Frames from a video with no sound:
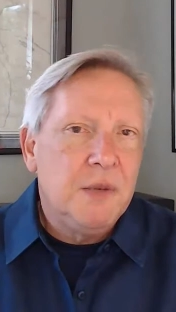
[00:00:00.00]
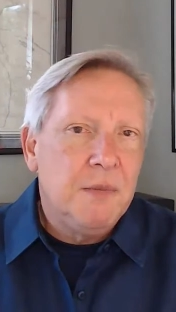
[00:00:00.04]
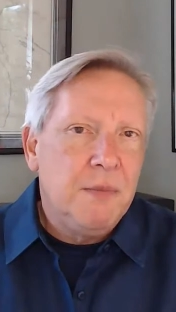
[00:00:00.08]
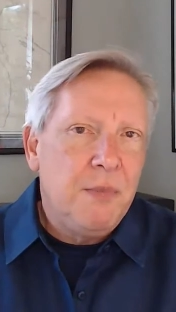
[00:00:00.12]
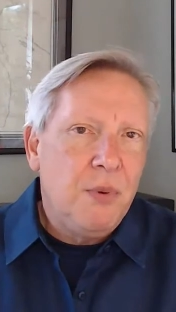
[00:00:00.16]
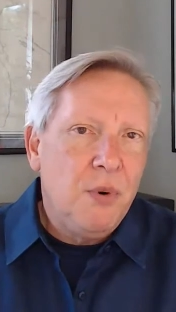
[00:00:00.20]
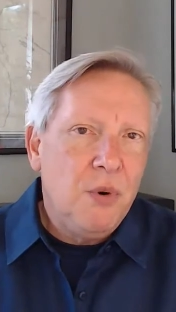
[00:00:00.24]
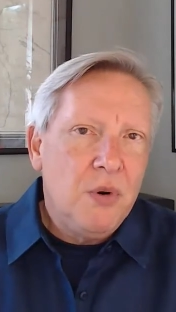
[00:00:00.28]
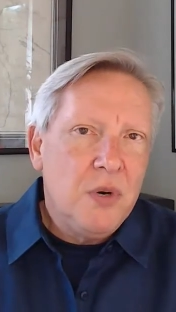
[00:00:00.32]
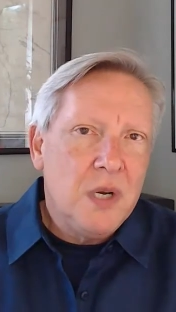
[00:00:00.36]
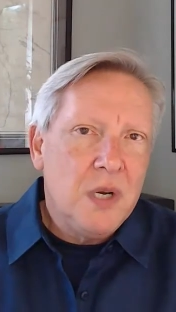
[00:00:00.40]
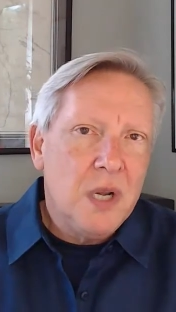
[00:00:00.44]

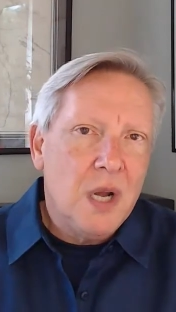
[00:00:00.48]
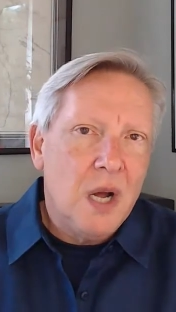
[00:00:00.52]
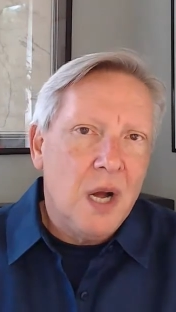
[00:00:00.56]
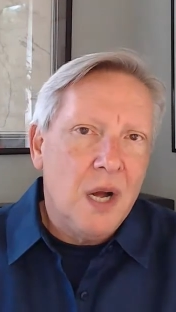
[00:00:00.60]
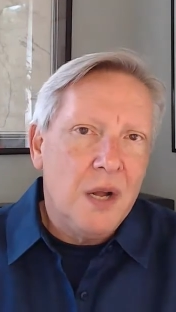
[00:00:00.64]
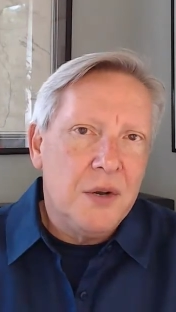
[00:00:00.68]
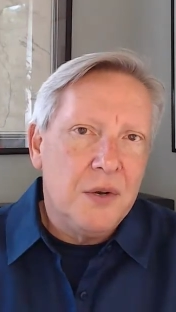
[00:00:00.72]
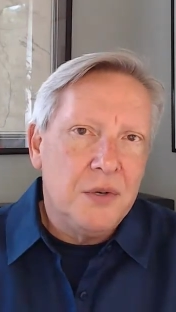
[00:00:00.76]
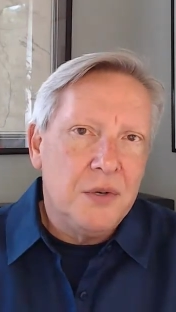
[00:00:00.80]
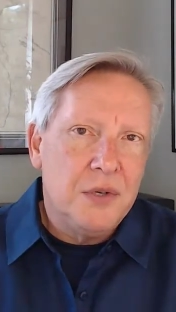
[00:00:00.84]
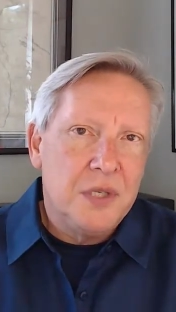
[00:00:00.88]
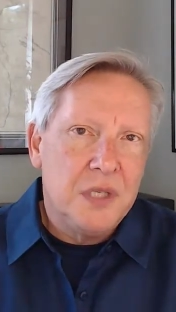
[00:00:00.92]
important to
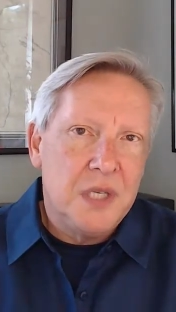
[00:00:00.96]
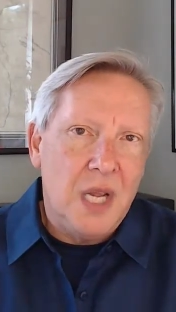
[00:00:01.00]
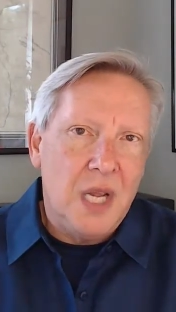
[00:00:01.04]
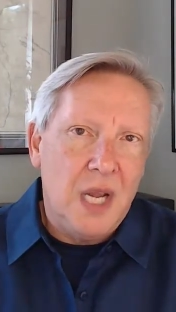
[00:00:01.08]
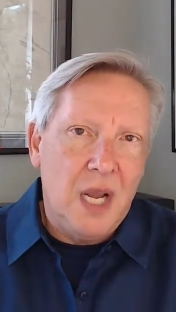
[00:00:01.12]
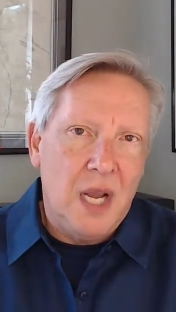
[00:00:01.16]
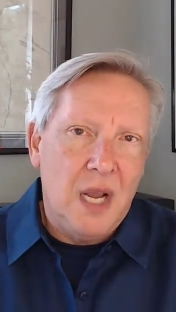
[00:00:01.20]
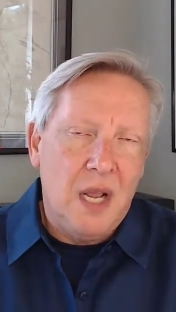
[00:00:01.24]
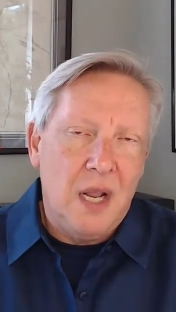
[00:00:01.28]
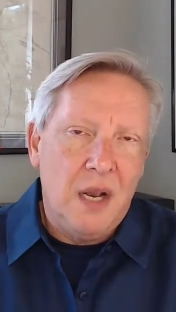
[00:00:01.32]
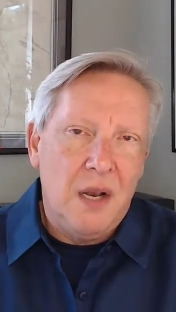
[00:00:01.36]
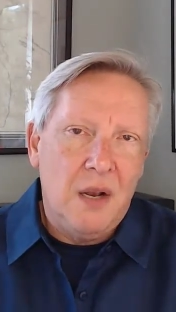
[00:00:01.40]

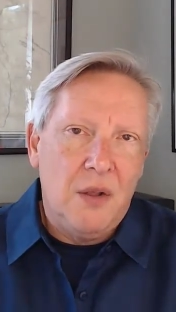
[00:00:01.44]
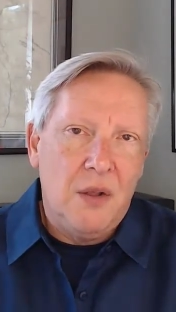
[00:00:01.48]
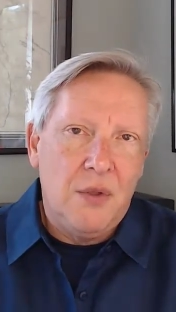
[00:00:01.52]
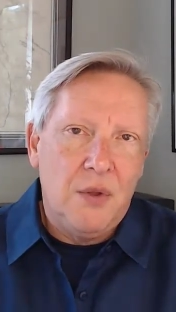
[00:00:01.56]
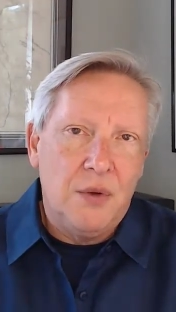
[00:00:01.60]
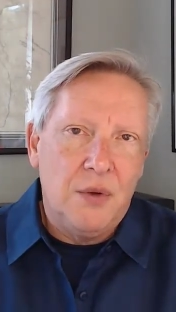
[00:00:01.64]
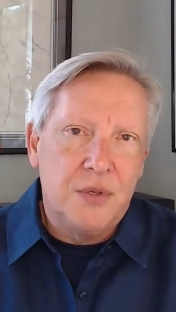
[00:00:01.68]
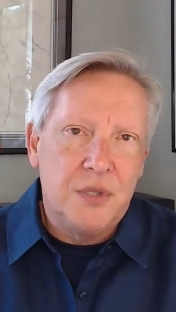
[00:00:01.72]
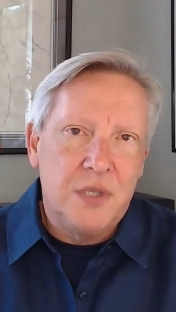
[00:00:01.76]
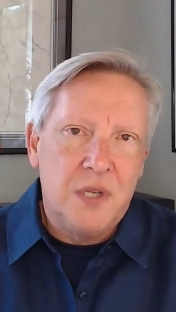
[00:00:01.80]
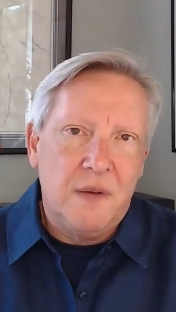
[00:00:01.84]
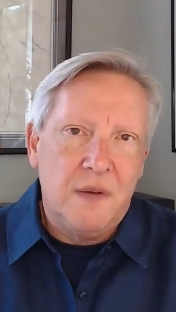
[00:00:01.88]
understand
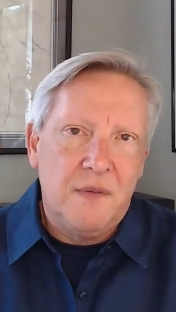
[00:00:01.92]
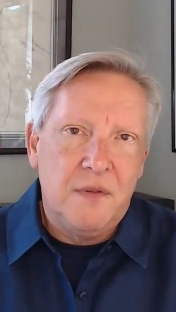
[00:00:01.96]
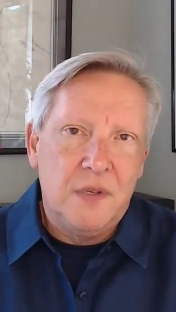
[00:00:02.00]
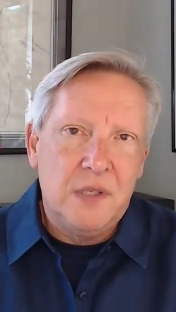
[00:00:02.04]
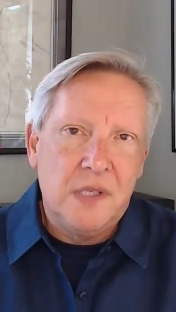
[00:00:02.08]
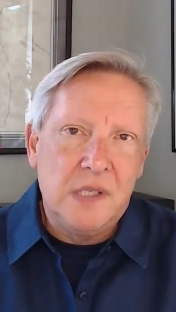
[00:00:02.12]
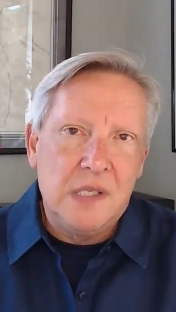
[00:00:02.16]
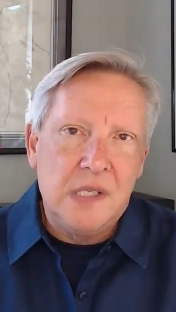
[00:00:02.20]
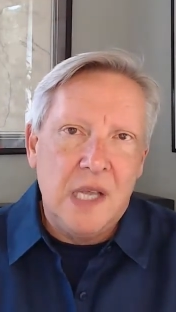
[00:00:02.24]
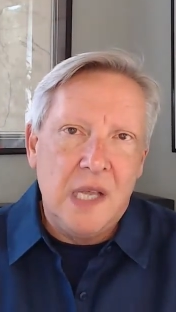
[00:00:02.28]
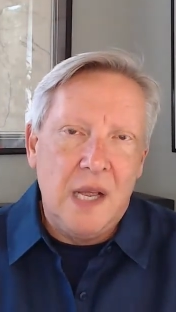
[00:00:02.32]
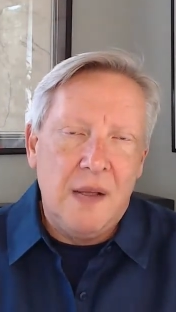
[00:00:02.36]
those different
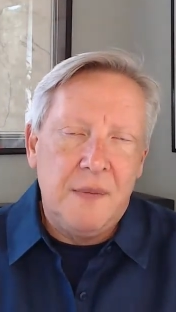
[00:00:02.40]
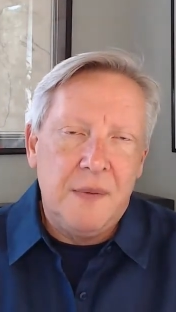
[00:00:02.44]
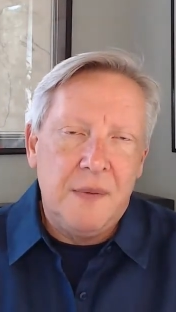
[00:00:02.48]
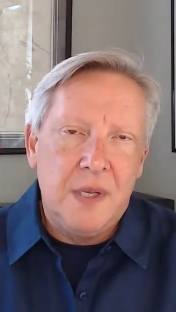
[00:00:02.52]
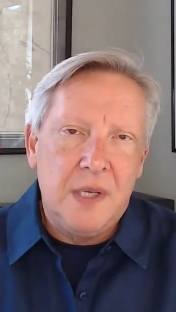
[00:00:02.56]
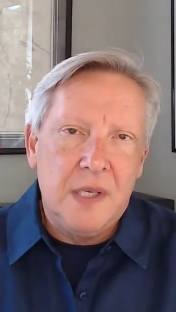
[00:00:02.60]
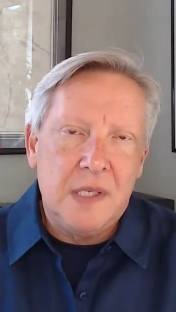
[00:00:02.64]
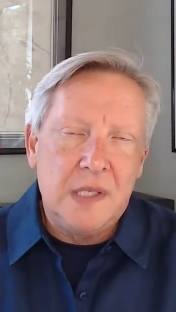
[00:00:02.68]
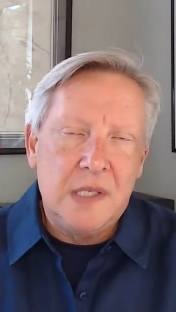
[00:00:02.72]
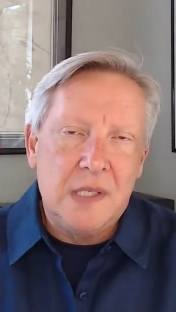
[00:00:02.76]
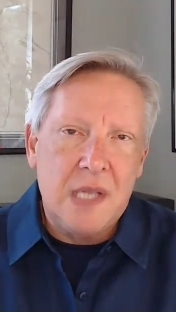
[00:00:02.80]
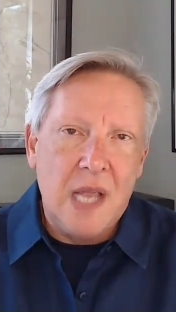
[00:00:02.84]

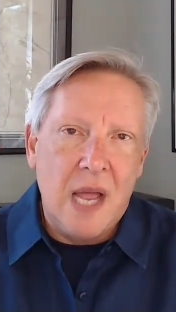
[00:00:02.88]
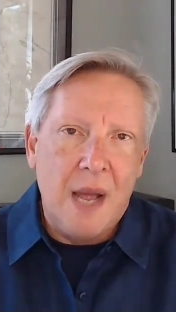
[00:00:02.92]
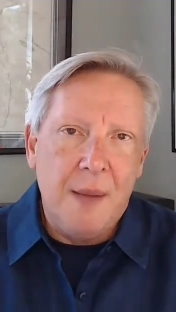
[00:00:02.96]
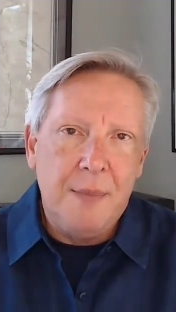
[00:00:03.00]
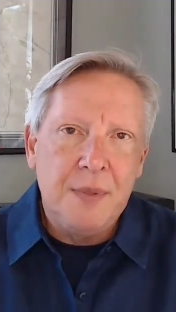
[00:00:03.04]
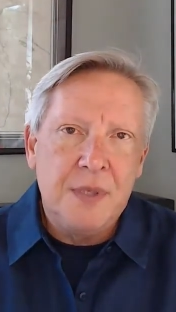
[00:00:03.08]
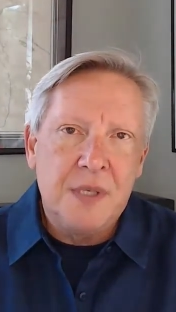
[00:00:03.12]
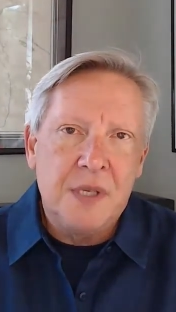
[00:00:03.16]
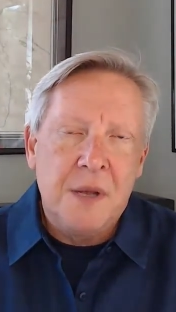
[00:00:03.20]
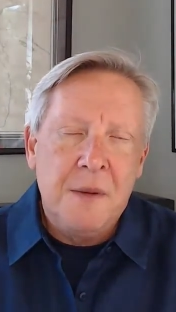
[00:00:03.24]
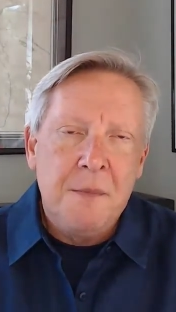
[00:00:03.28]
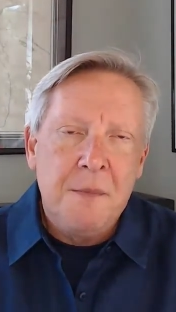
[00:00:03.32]

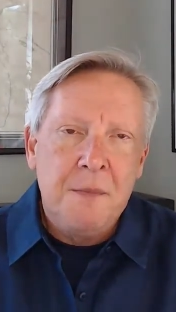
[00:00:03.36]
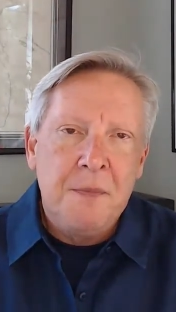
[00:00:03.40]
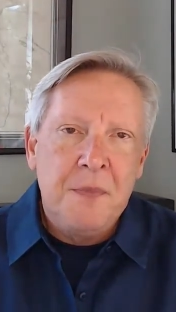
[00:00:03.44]
steps.